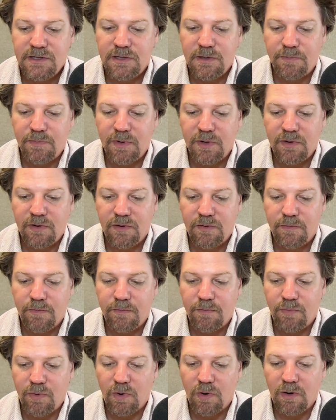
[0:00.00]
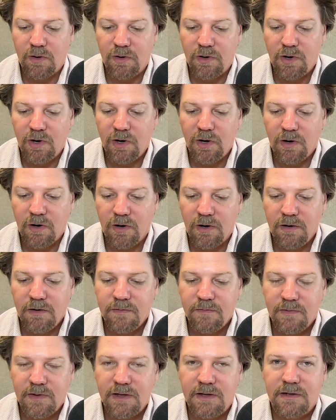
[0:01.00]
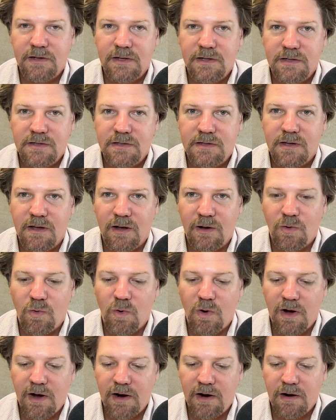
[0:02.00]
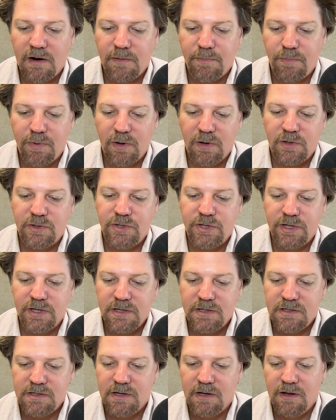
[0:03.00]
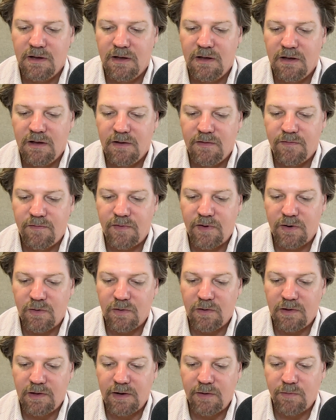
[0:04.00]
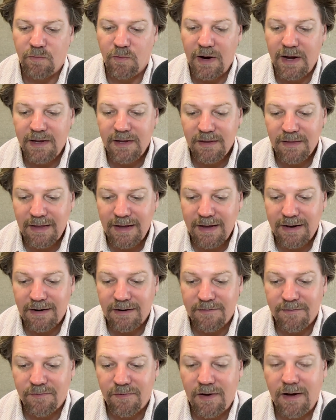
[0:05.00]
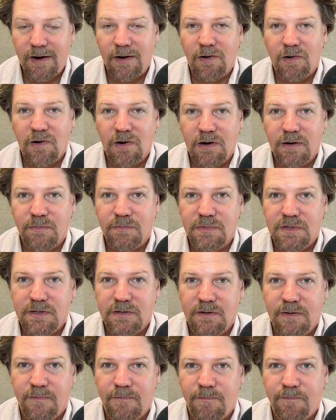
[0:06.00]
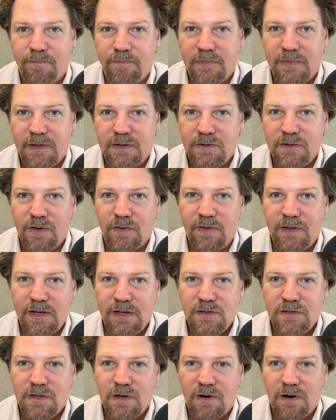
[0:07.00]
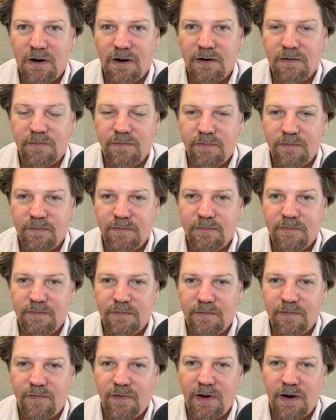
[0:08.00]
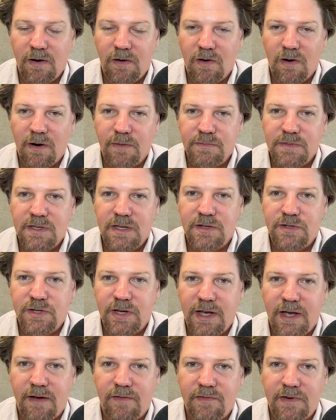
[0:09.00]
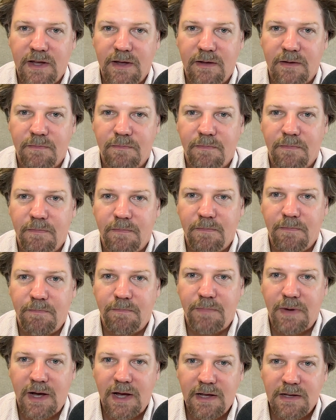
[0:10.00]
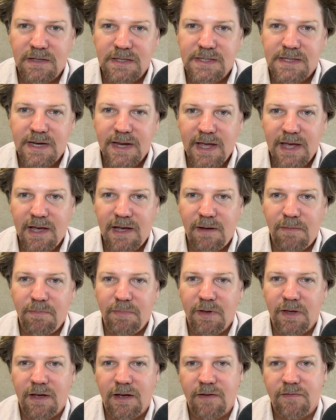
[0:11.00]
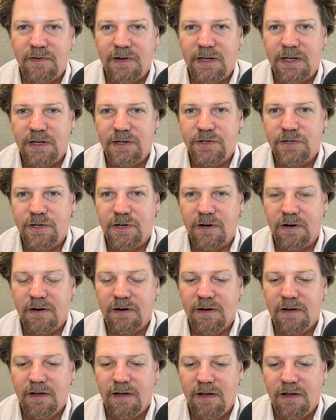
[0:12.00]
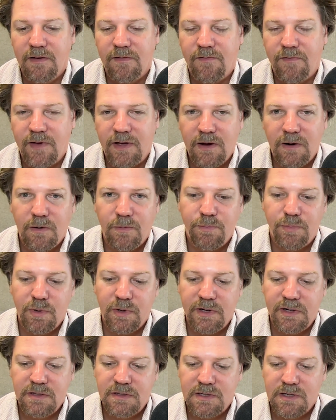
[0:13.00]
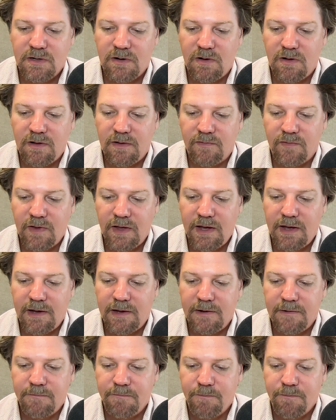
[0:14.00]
to procure, that is, acquire, purchase federally regulated firearms. So these are firearms that you have to buy a stamp, you have to get your fingerprints and all of that.